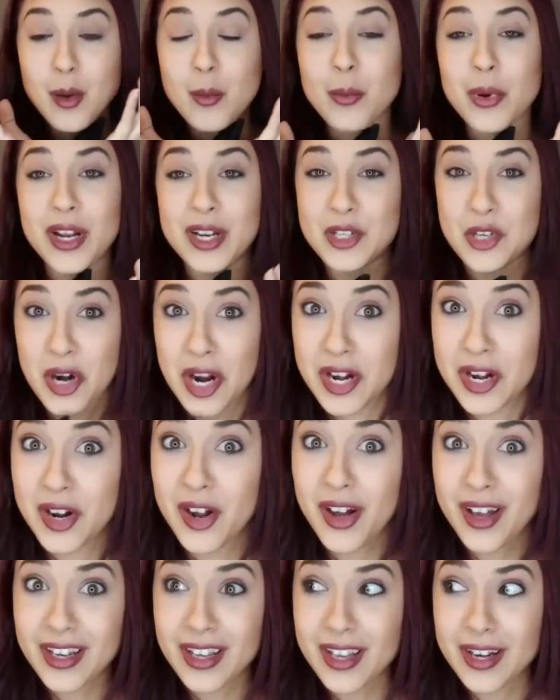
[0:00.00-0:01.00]
But I tried it
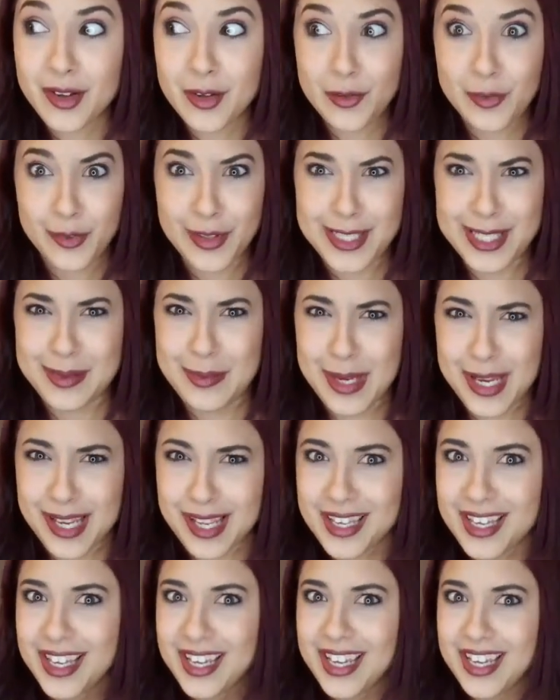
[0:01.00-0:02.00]
on and it fits me.
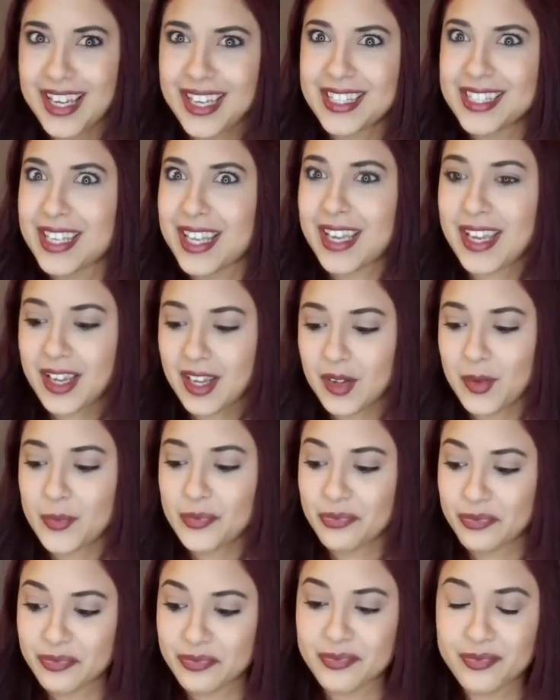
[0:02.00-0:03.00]
It's like,
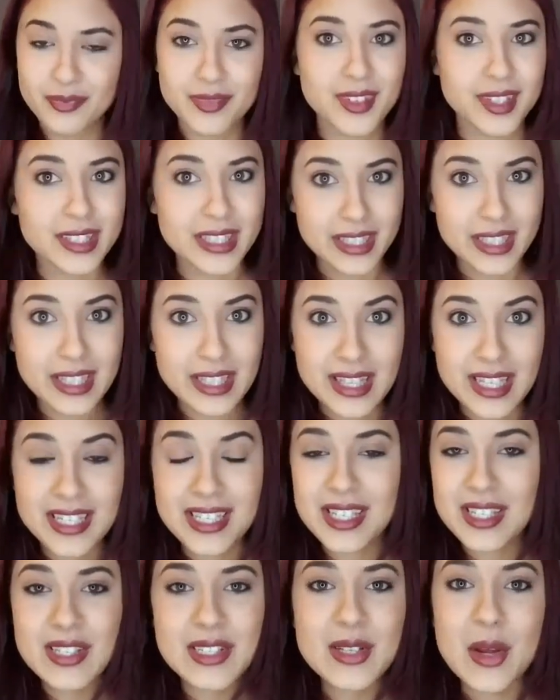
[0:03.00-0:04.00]

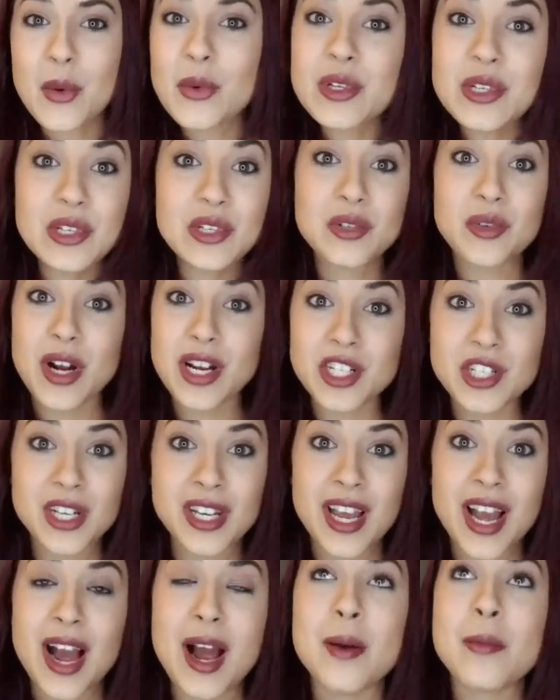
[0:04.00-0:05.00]
this is so
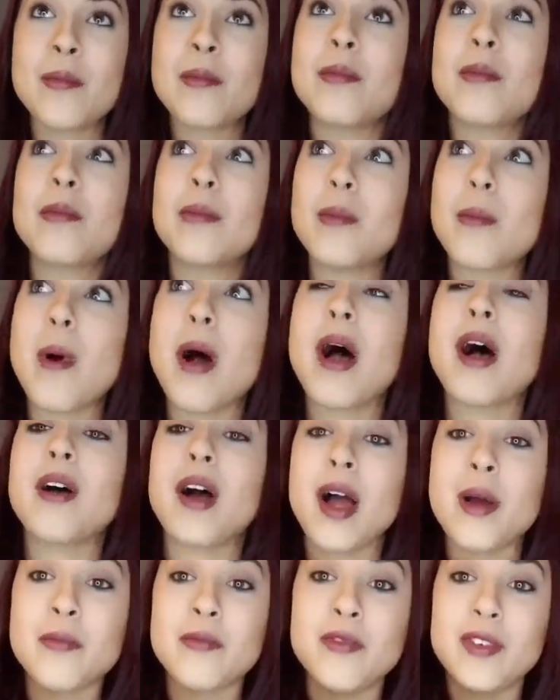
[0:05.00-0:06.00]
stretchy. I'm,
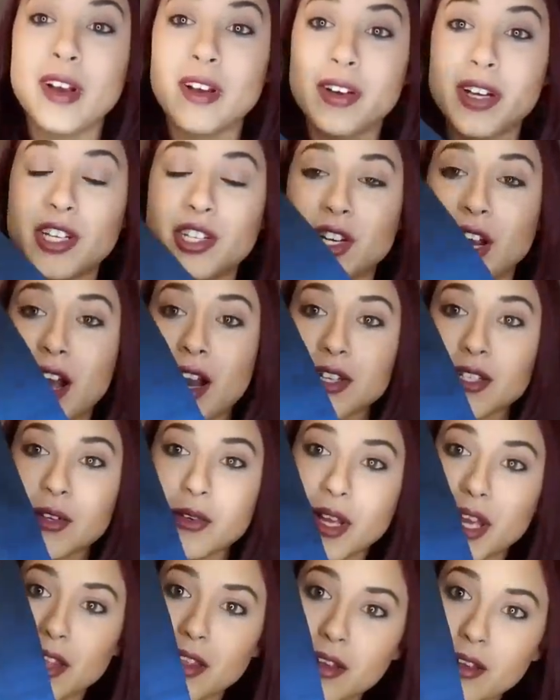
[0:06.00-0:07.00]
I'm very shocked.
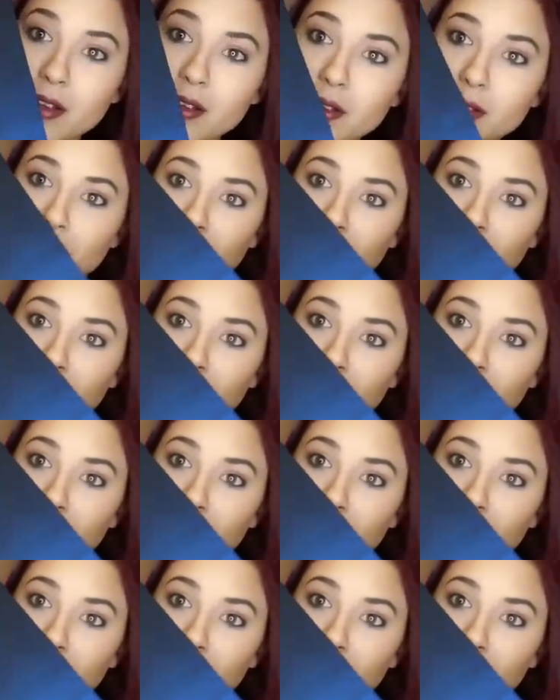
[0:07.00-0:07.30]
Okay, look.